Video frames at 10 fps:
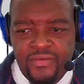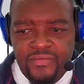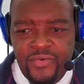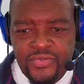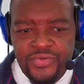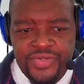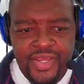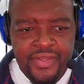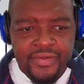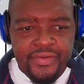for
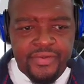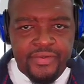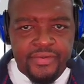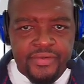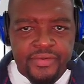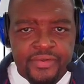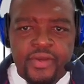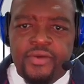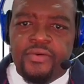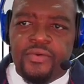today,
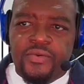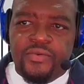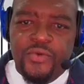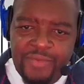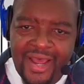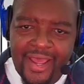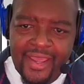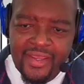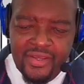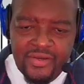goodbye.
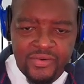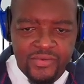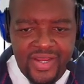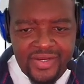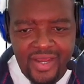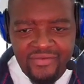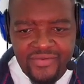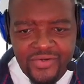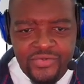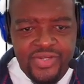We are done
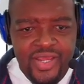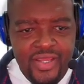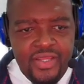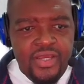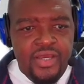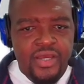for today.